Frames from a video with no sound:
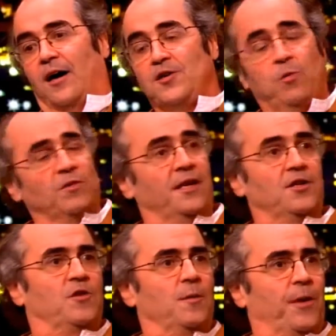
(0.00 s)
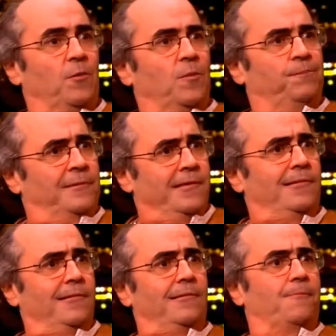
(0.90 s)
used to walk down the street and people
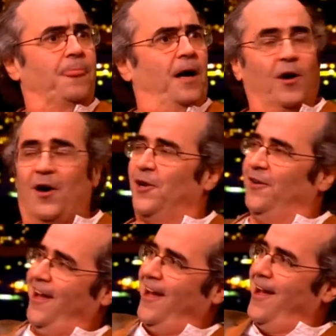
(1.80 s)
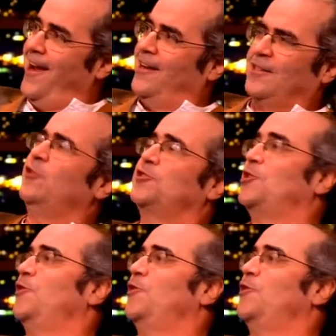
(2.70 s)
would... And I'd go, hey, that's not you,